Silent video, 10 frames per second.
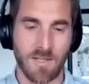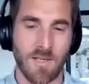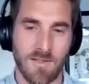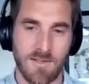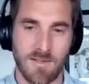
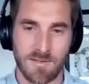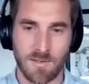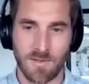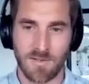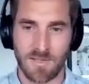And this is
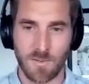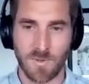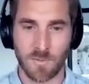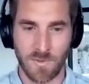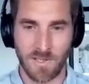uh, this is
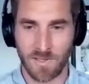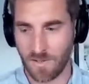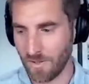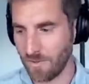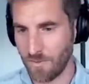what we are
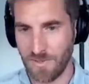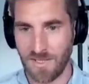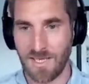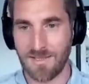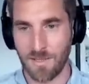uh, doing
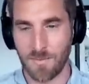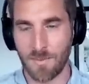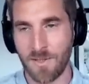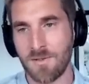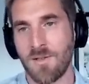at the
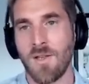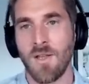moment.